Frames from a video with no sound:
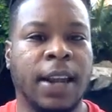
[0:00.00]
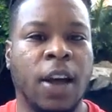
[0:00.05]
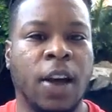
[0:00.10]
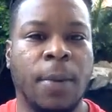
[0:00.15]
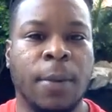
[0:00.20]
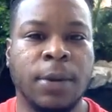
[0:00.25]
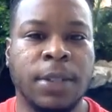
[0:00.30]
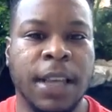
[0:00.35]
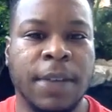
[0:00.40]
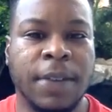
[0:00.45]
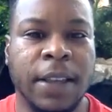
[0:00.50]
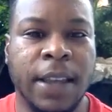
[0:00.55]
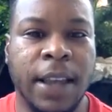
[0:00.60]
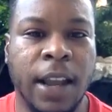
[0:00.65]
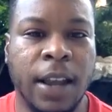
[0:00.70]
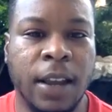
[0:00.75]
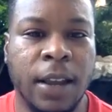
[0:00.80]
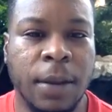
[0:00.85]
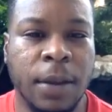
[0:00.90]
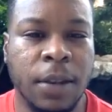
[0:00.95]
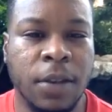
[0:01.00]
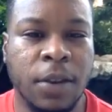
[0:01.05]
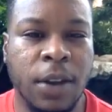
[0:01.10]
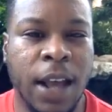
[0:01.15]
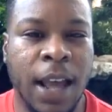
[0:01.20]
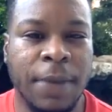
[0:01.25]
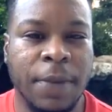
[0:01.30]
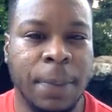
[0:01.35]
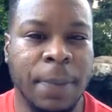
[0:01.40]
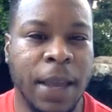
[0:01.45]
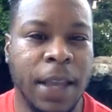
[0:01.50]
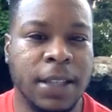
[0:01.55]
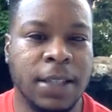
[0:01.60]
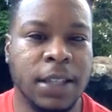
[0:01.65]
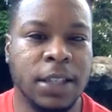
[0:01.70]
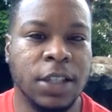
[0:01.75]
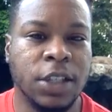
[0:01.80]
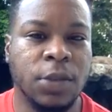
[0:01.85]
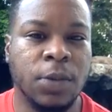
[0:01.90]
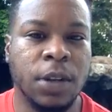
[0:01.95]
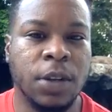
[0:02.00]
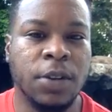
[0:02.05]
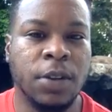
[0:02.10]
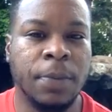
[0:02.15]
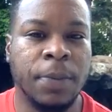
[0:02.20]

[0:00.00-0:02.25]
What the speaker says: I almost have to I have to pay attention to a little